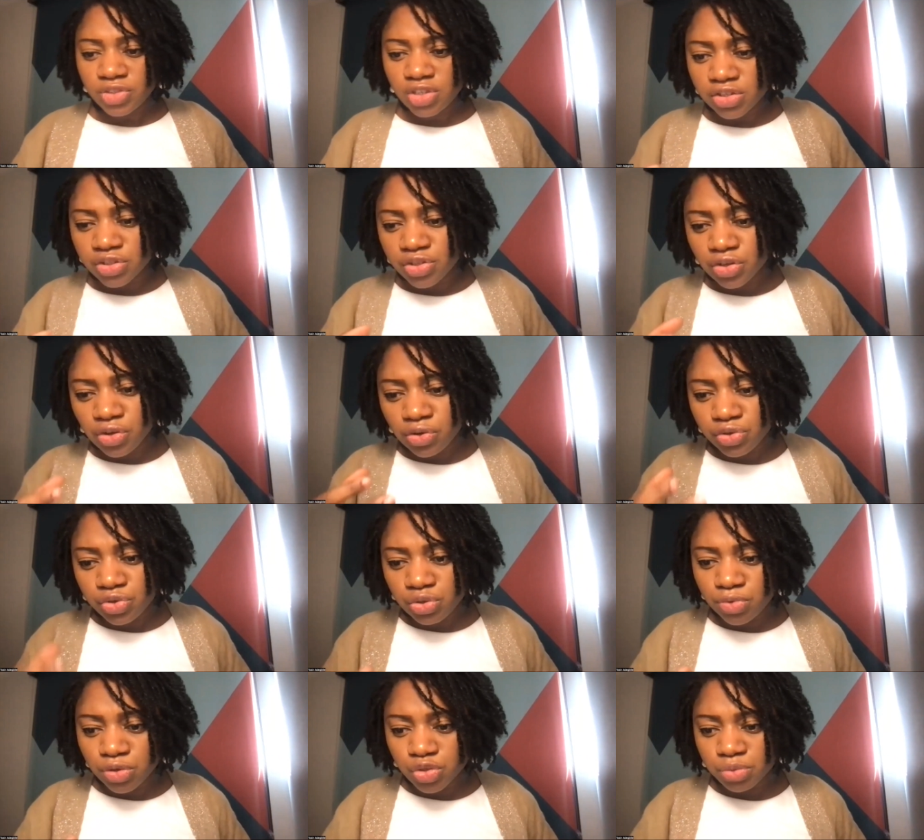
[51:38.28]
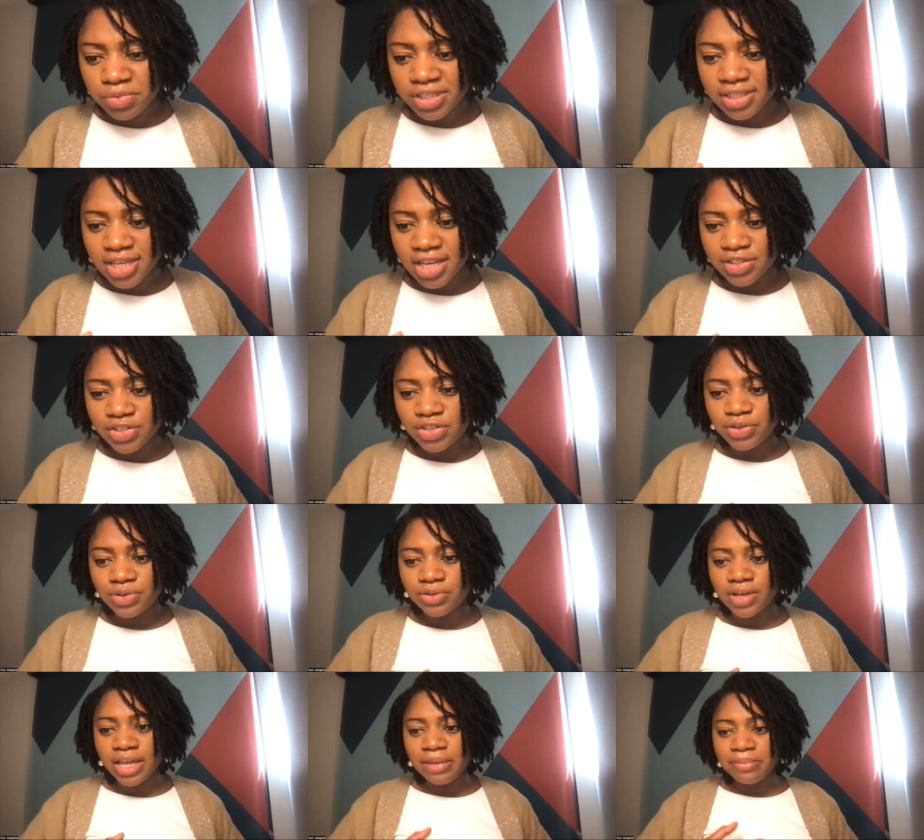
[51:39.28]
So those two books will be sent to
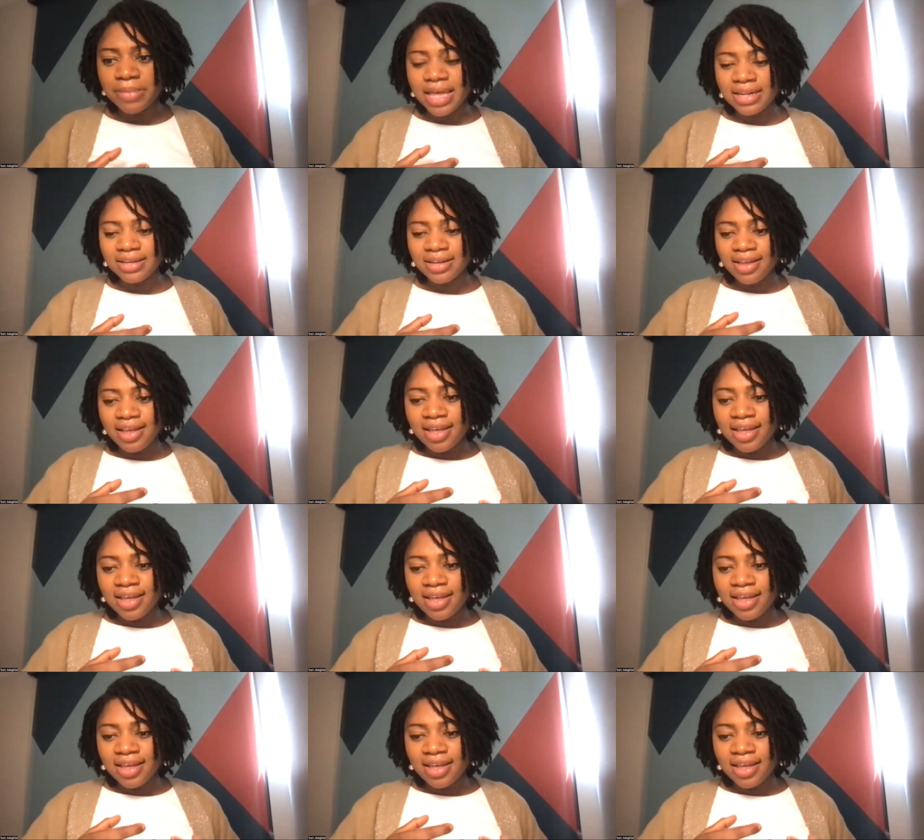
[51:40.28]
you, amen.